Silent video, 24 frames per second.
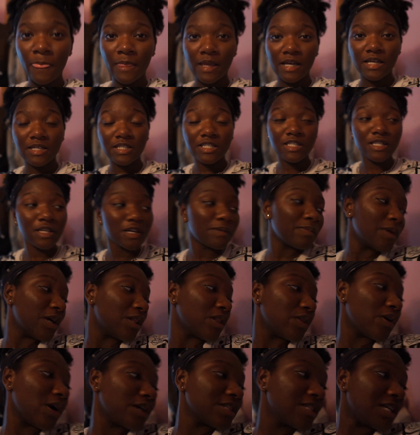It just took me a
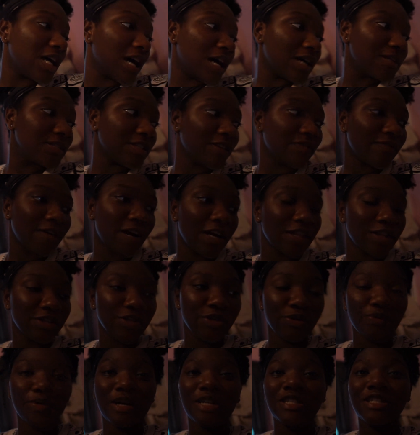long time to find the
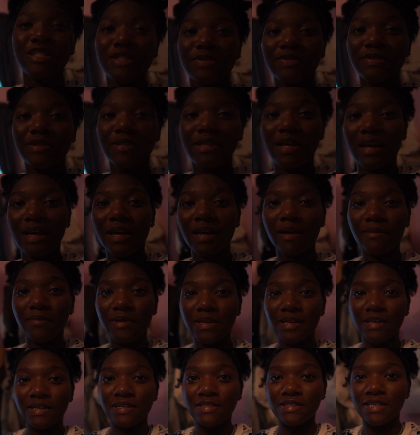directions for that,
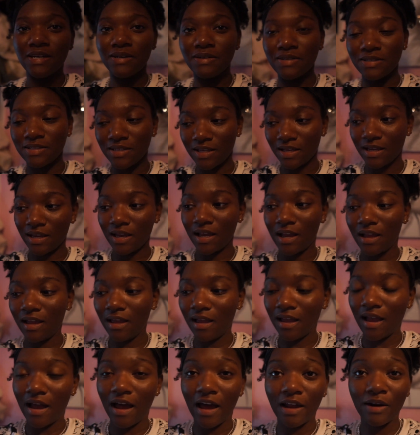because I was like,
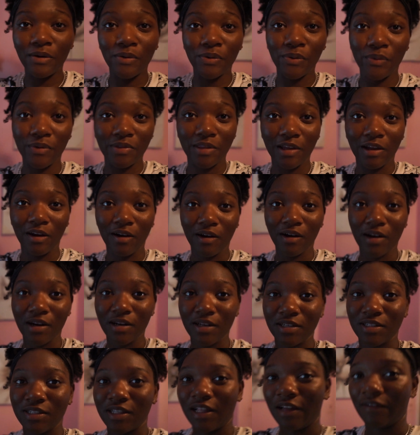I don't know where they are
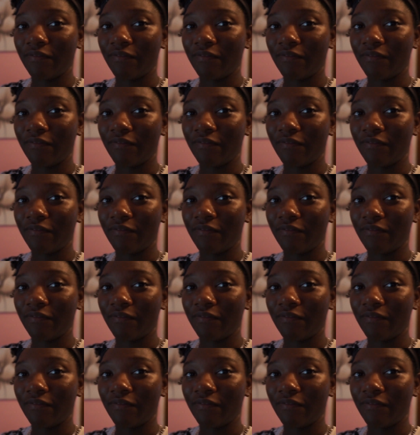until I